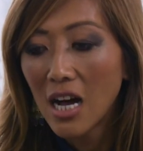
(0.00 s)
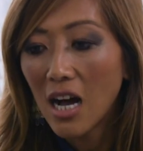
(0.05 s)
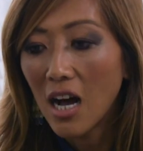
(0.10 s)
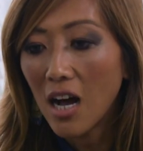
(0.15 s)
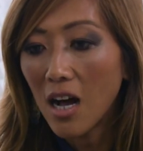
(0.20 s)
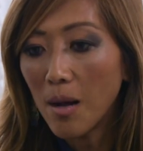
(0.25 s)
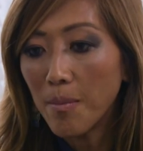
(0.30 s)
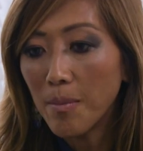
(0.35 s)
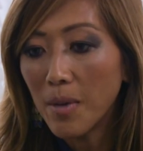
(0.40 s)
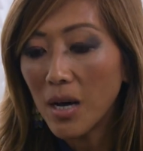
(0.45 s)

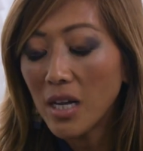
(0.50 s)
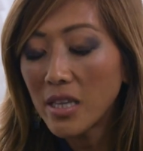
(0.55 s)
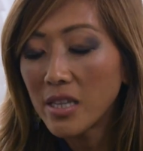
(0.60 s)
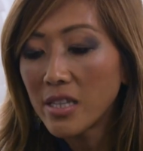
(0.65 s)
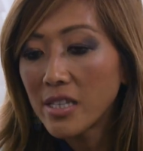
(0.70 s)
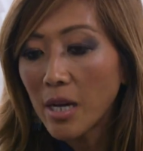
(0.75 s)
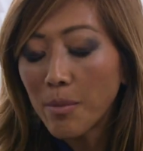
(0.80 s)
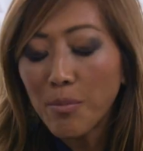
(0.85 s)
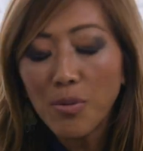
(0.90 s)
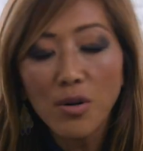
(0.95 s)
A
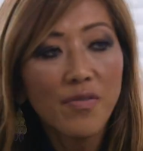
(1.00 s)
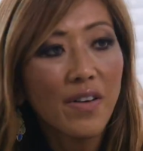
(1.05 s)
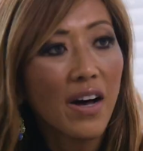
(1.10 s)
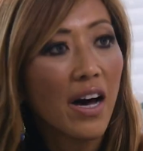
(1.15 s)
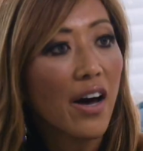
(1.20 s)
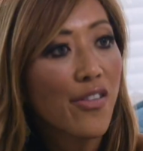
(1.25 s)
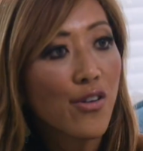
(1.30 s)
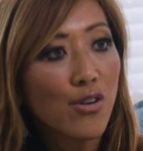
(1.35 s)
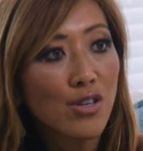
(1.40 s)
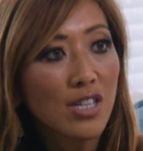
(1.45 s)
number of
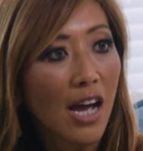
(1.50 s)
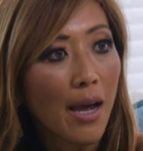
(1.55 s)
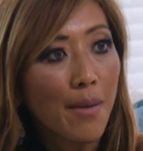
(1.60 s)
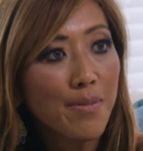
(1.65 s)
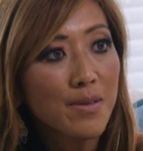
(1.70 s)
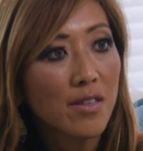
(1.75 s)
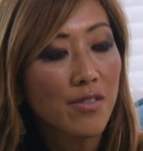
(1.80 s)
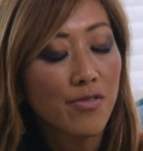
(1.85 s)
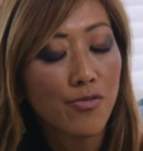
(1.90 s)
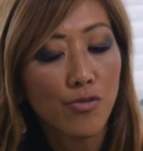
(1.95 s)
other
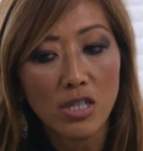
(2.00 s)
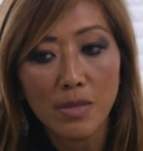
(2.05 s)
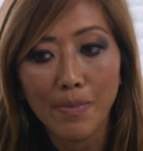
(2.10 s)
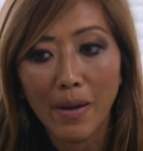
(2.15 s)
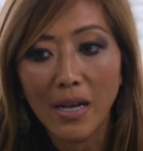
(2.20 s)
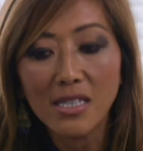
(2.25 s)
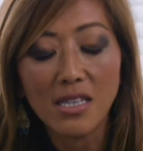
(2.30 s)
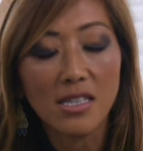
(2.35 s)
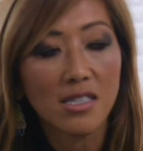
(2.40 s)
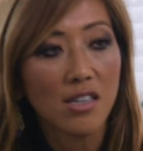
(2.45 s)
types of
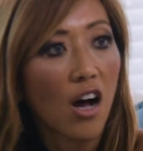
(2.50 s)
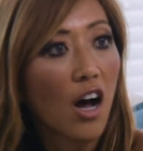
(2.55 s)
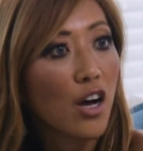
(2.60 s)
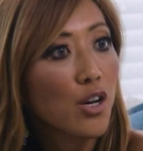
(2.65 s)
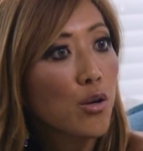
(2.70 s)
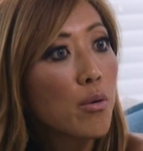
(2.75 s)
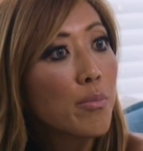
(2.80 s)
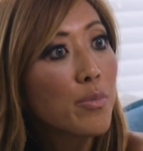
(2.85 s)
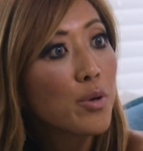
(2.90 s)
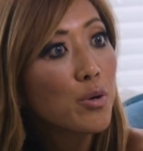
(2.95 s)
responses,
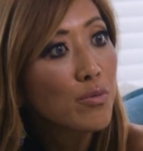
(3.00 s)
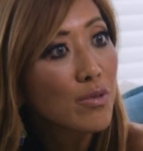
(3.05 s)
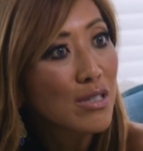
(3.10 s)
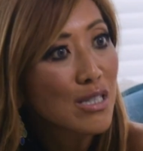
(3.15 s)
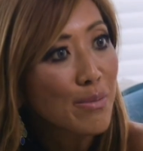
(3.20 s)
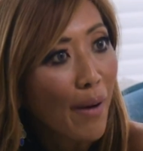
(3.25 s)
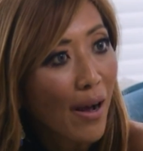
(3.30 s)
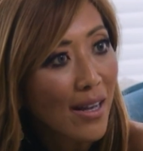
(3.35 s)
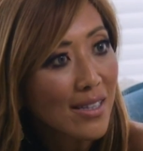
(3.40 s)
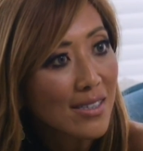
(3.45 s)
autoimmune
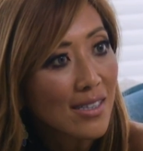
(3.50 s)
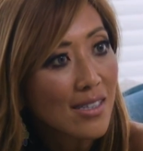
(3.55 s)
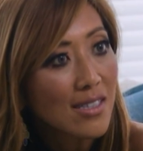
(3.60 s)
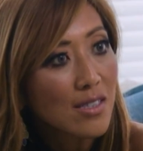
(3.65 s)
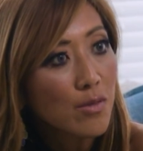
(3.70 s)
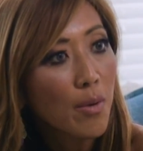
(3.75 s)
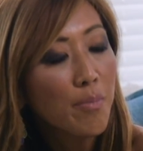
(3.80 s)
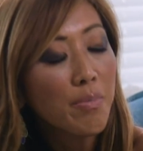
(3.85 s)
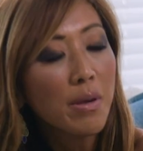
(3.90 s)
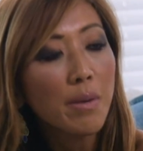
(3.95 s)

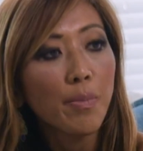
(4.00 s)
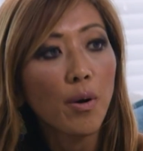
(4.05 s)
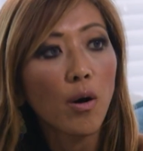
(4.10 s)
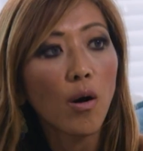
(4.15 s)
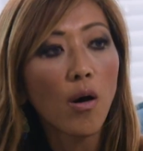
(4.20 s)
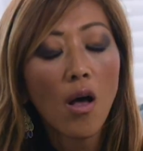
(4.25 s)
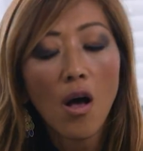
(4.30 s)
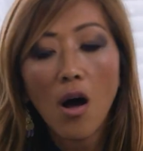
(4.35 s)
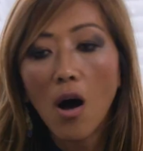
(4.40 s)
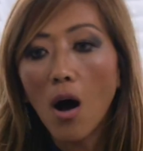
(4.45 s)
responses, when
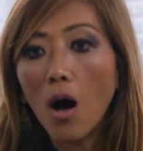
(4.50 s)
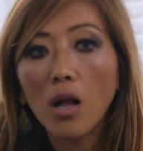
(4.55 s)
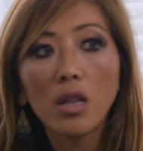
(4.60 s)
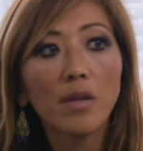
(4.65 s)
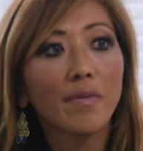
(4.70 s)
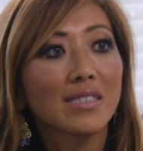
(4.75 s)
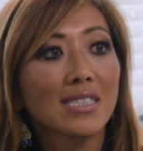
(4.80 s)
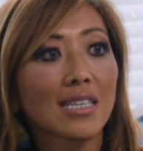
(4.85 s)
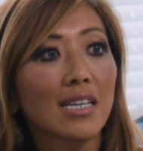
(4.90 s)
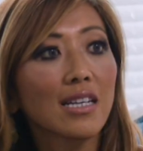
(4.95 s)
people all
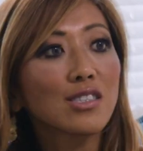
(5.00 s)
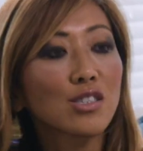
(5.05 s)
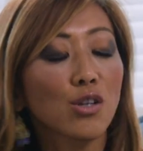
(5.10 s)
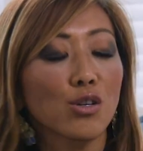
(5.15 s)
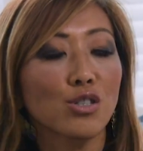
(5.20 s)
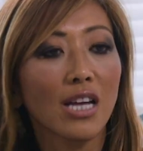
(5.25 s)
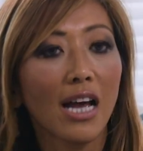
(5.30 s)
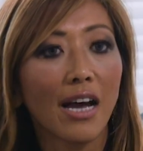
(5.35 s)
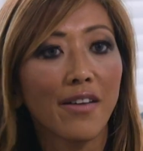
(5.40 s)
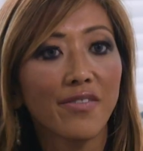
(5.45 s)
of a sudden
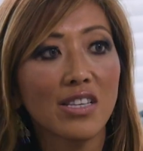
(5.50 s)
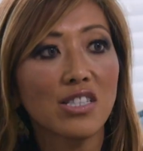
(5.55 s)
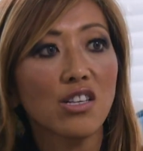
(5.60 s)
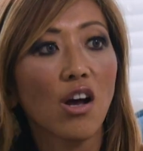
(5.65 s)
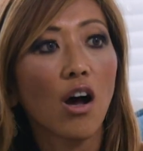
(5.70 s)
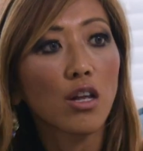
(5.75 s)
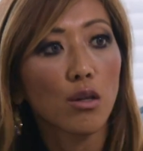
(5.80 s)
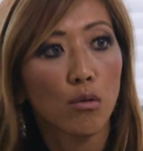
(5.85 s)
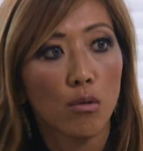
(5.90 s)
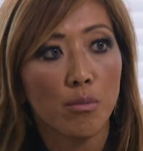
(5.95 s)
start to have these
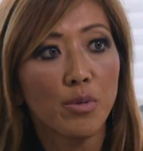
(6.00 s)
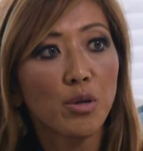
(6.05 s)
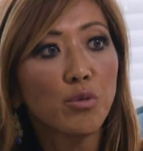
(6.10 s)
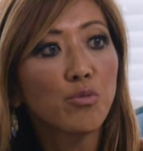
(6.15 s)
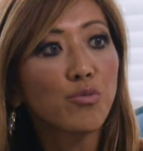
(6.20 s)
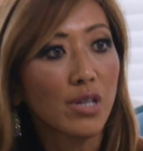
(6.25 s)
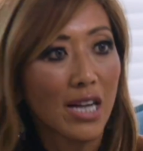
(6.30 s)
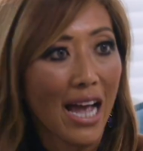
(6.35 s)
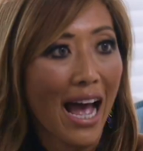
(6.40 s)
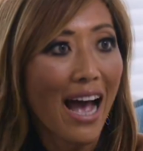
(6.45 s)

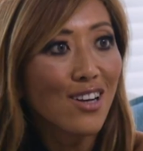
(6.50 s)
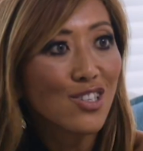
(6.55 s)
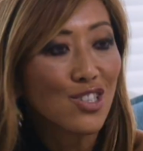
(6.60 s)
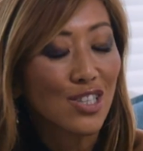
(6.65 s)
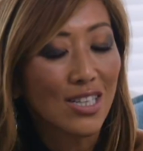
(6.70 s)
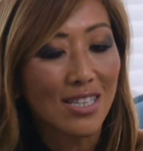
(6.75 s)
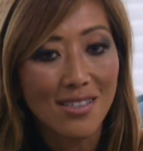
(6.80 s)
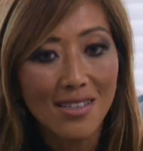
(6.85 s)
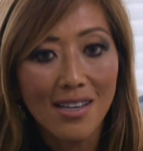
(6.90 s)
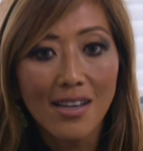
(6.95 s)
autoimmune
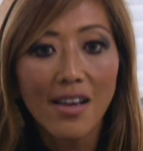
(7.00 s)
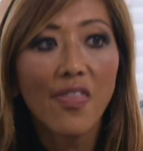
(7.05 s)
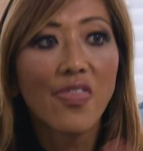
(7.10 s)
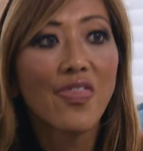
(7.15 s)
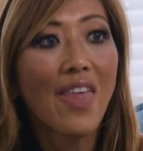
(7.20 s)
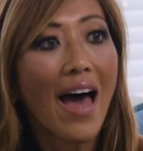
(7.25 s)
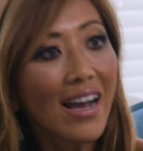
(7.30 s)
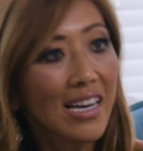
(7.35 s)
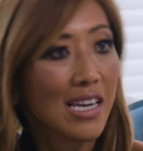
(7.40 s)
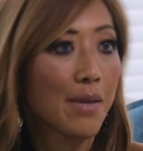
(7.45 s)
reactions,
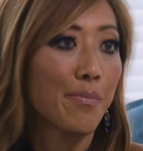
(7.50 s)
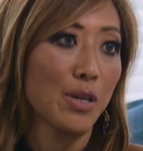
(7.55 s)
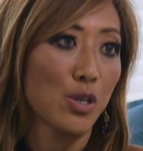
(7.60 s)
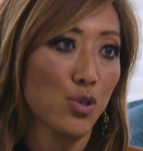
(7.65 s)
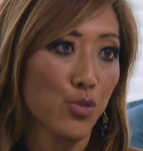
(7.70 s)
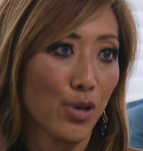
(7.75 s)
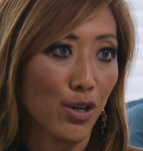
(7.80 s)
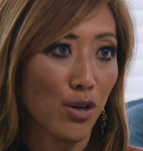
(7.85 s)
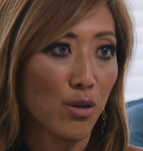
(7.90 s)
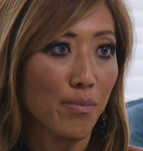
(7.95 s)
that can be
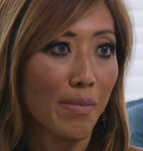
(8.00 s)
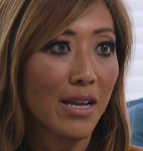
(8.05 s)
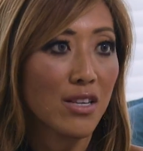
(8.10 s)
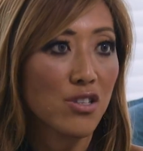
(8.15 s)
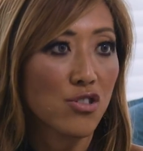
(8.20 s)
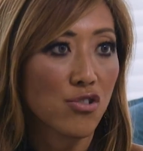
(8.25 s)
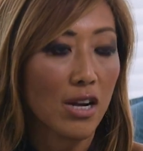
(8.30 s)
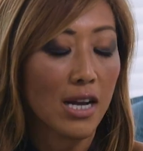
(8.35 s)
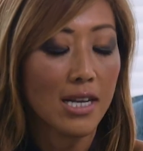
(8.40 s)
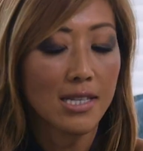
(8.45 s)
triggered by
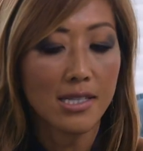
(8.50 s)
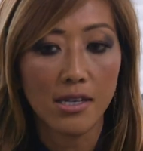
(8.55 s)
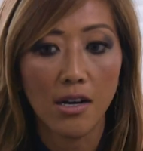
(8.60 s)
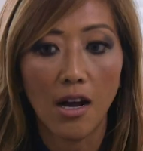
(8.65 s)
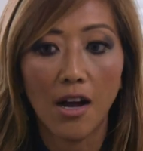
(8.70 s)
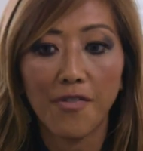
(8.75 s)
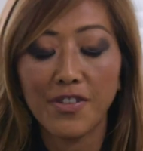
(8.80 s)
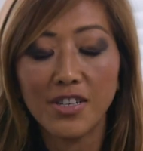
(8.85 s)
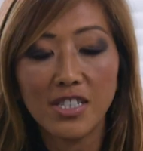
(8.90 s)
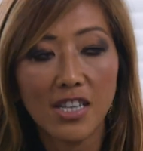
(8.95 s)
stress. And
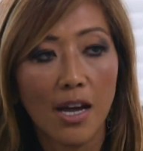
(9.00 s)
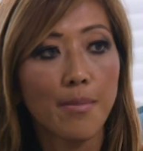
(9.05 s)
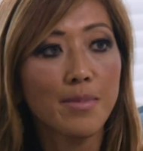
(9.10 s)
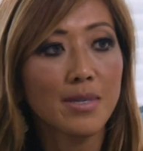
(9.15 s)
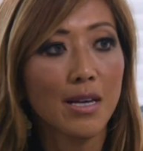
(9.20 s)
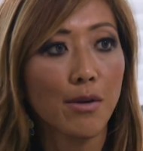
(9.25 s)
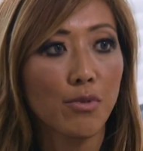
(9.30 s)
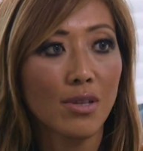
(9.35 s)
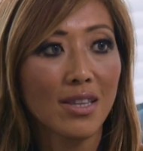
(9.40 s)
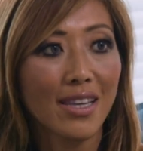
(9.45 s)
oftentimes
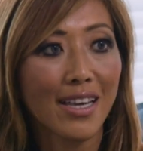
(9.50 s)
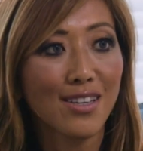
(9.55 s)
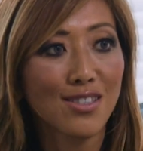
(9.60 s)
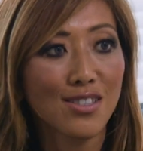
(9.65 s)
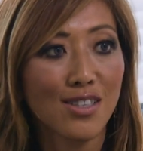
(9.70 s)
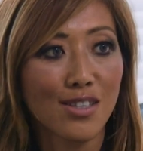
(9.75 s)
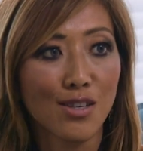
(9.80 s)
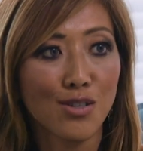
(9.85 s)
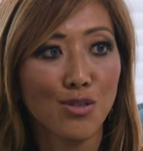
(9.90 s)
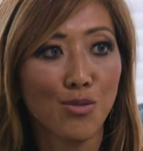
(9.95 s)
that relates
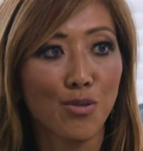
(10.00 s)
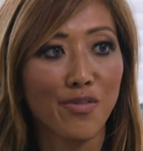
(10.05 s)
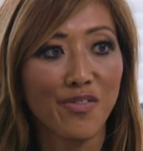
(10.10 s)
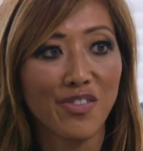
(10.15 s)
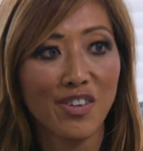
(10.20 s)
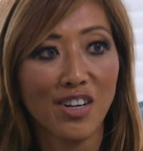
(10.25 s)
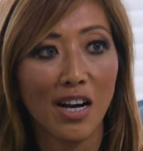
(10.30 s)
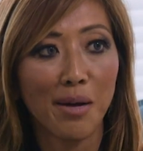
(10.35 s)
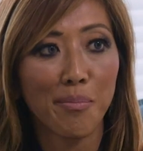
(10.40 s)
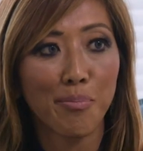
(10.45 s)
to the sort of
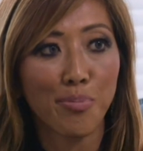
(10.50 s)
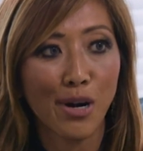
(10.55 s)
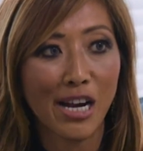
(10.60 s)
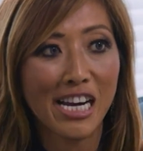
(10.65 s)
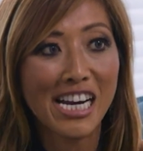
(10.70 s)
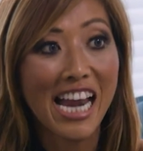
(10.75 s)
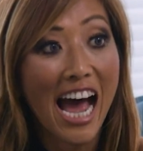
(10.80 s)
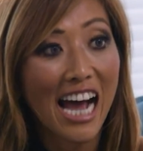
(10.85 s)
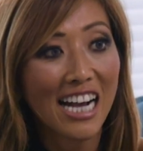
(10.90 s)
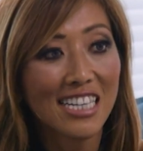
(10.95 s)

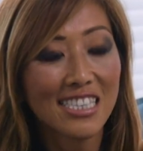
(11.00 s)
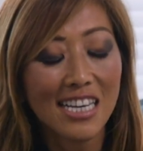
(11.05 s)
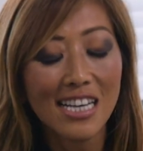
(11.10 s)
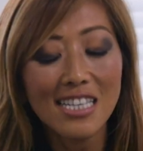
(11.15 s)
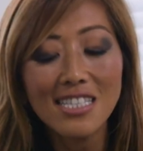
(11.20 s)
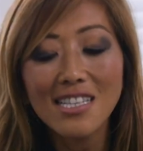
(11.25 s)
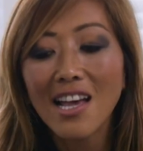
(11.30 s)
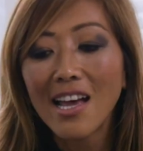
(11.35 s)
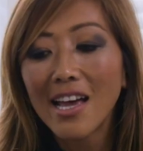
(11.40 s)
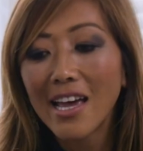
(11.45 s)
gut-brain axis.